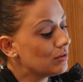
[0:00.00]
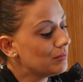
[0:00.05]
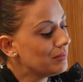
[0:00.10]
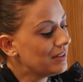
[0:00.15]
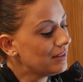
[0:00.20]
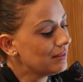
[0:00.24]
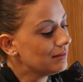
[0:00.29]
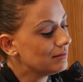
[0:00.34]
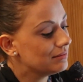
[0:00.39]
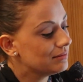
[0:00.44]

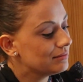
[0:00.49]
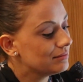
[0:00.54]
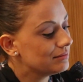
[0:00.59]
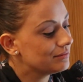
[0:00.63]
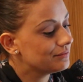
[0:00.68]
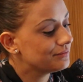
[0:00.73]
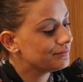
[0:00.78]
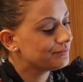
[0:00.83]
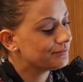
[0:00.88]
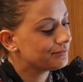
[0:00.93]
Roma,
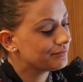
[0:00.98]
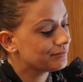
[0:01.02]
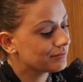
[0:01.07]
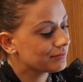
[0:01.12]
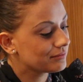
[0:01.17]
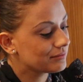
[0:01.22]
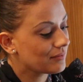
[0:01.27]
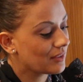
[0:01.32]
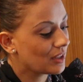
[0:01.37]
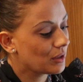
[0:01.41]

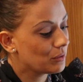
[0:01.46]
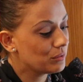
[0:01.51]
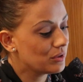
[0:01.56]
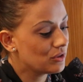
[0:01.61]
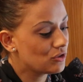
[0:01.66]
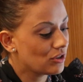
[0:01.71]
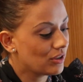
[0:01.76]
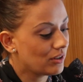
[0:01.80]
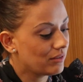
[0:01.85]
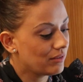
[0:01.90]

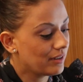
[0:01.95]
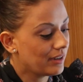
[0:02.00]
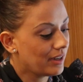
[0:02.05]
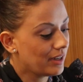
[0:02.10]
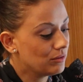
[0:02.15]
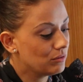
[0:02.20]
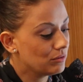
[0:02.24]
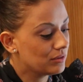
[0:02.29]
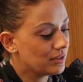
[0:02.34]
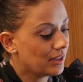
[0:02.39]
which are
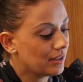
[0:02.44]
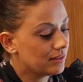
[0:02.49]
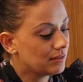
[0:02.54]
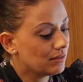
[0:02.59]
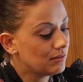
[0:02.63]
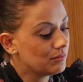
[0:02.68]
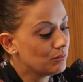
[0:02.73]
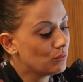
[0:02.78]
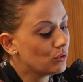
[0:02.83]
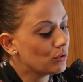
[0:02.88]

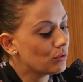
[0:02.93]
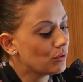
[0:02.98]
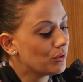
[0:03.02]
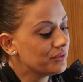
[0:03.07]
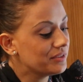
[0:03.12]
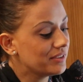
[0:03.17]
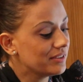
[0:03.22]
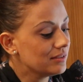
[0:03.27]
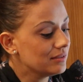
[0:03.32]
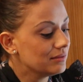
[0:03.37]
educated more
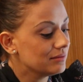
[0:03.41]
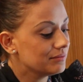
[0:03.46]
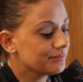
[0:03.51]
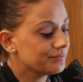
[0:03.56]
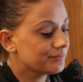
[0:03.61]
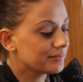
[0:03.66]
often,